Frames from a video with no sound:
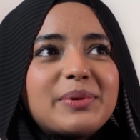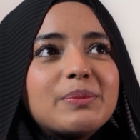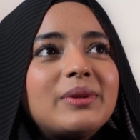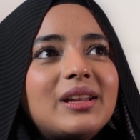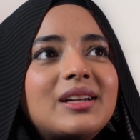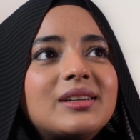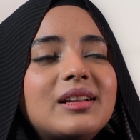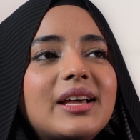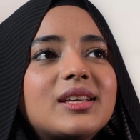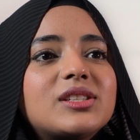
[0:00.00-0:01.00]
people are
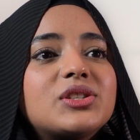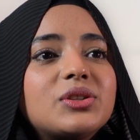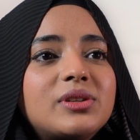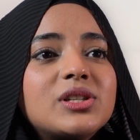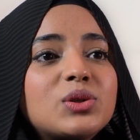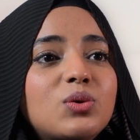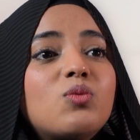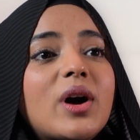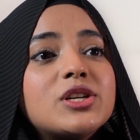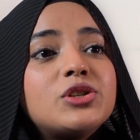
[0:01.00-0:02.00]
like, students who
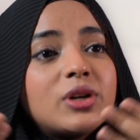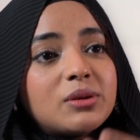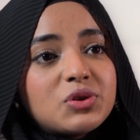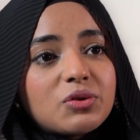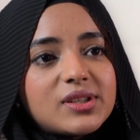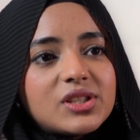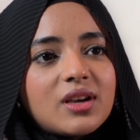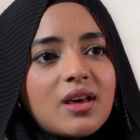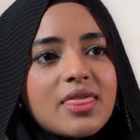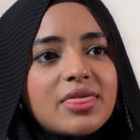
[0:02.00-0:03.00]
wanted to come to
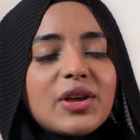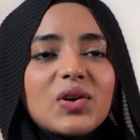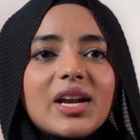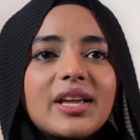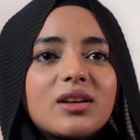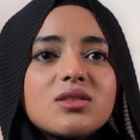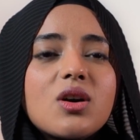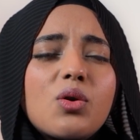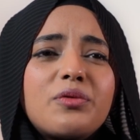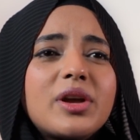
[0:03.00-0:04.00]
Russia, they were like,
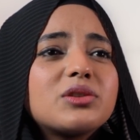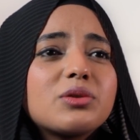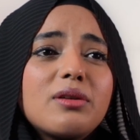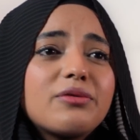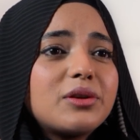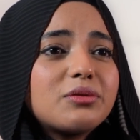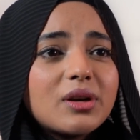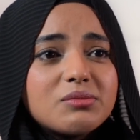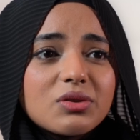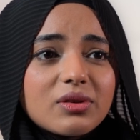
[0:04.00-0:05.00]
"Oh, we are so afraid to
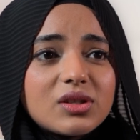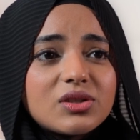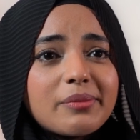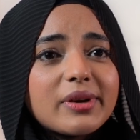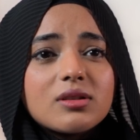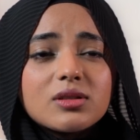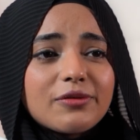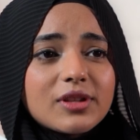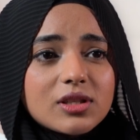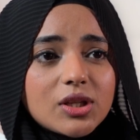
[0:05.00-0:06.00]
come to Russia because
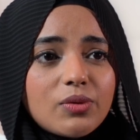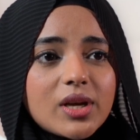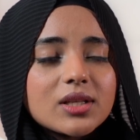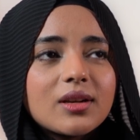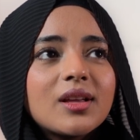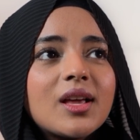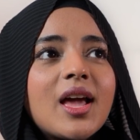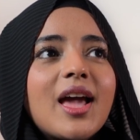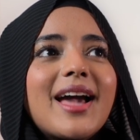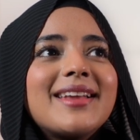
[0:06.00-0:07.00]
of the situation."
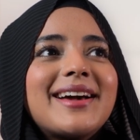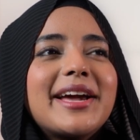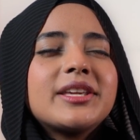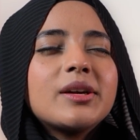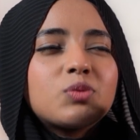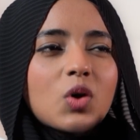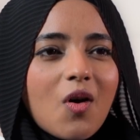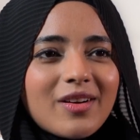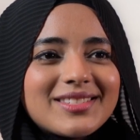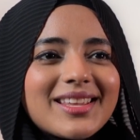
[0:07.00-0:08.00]
And I kept
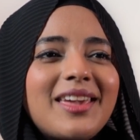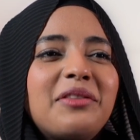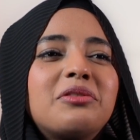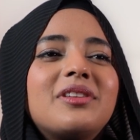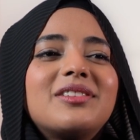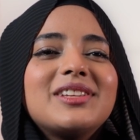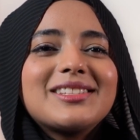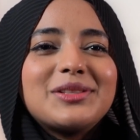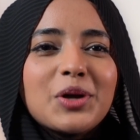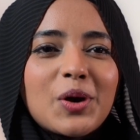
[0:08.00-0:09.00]
on saying, there is
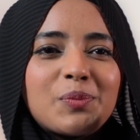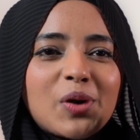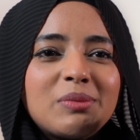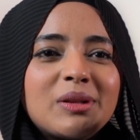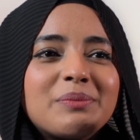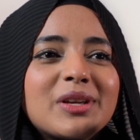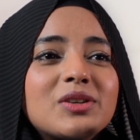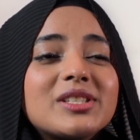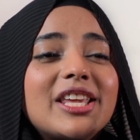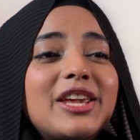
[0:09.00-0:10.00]
no problem,
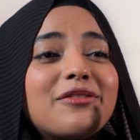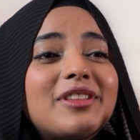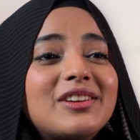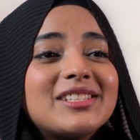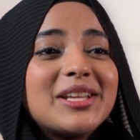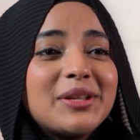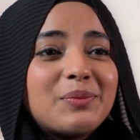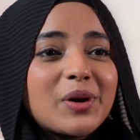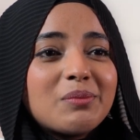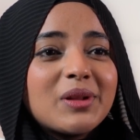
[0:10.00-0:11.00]
because if there is any
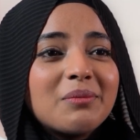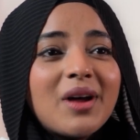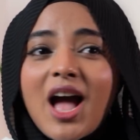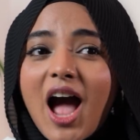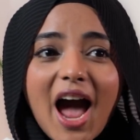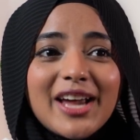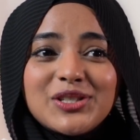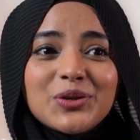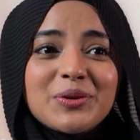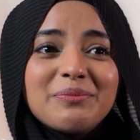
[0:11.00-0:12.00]
problem, I
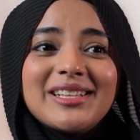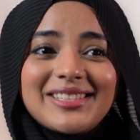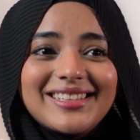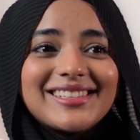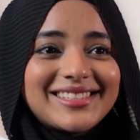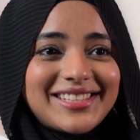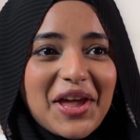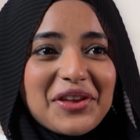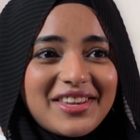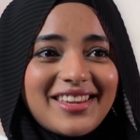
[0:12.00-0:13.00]
shouldn't be
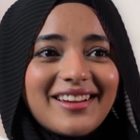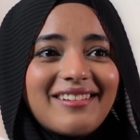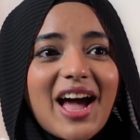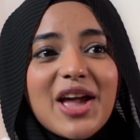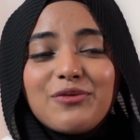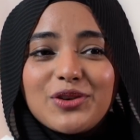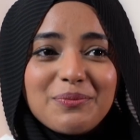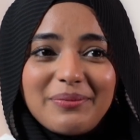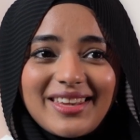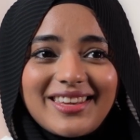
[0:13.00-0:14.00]
staying here. I
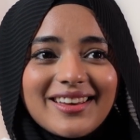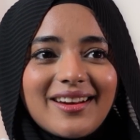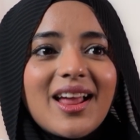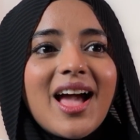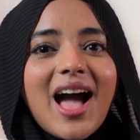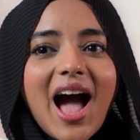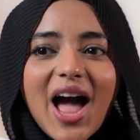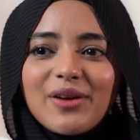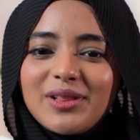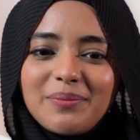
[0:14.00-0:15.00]
wouldn't be here.
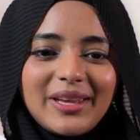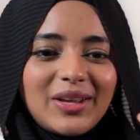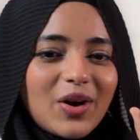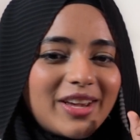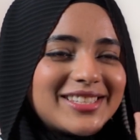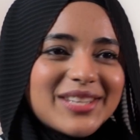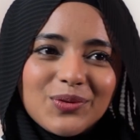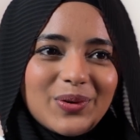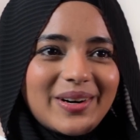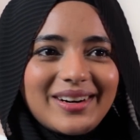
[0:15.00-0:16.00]
I will be going
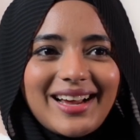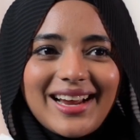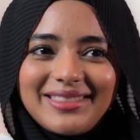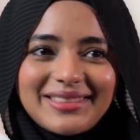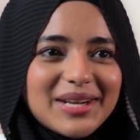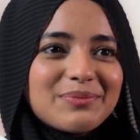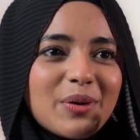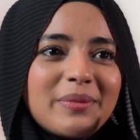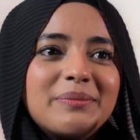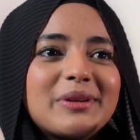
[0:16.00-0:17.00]
somewhere at that
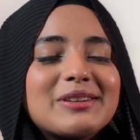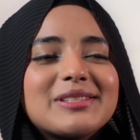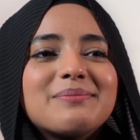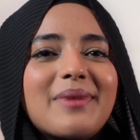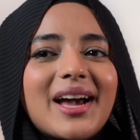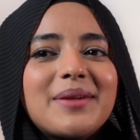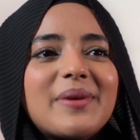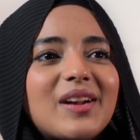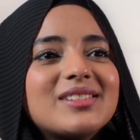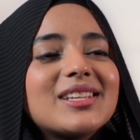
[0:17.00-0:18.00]
moment, because my
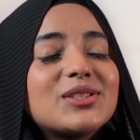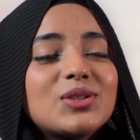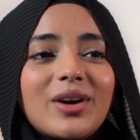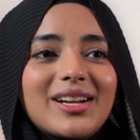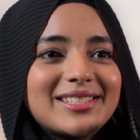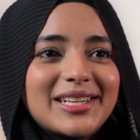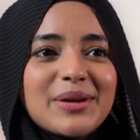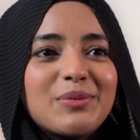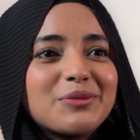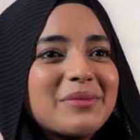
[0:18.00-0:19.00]
parents are so concerned
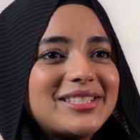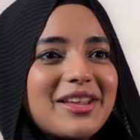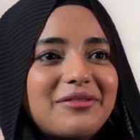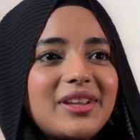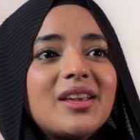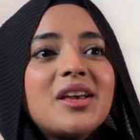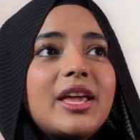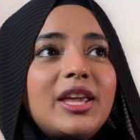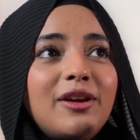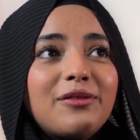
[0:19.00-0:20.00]
about my safety.
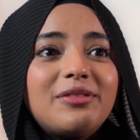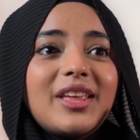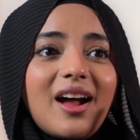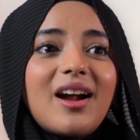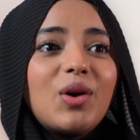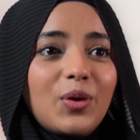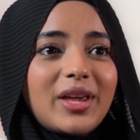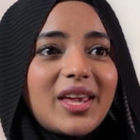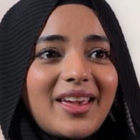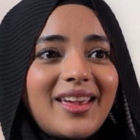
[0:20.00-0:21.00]
If they are
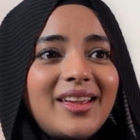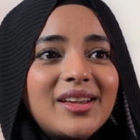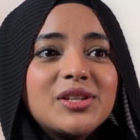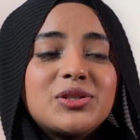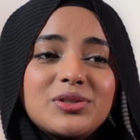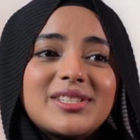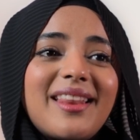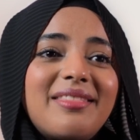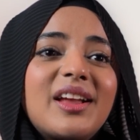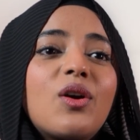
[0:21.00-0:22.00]
okay to
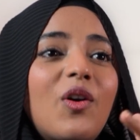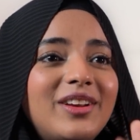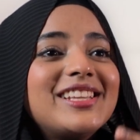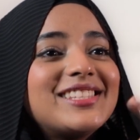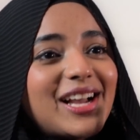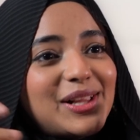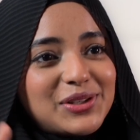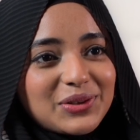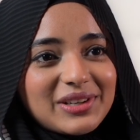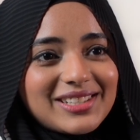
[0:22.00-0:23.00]
send their only child
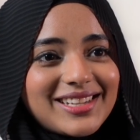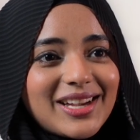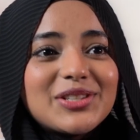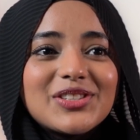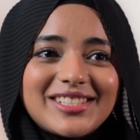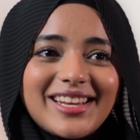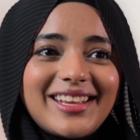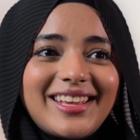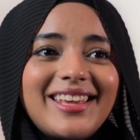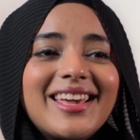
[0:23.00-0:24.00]
to Russia to
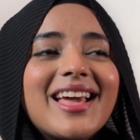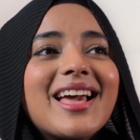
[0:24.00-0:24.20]
study,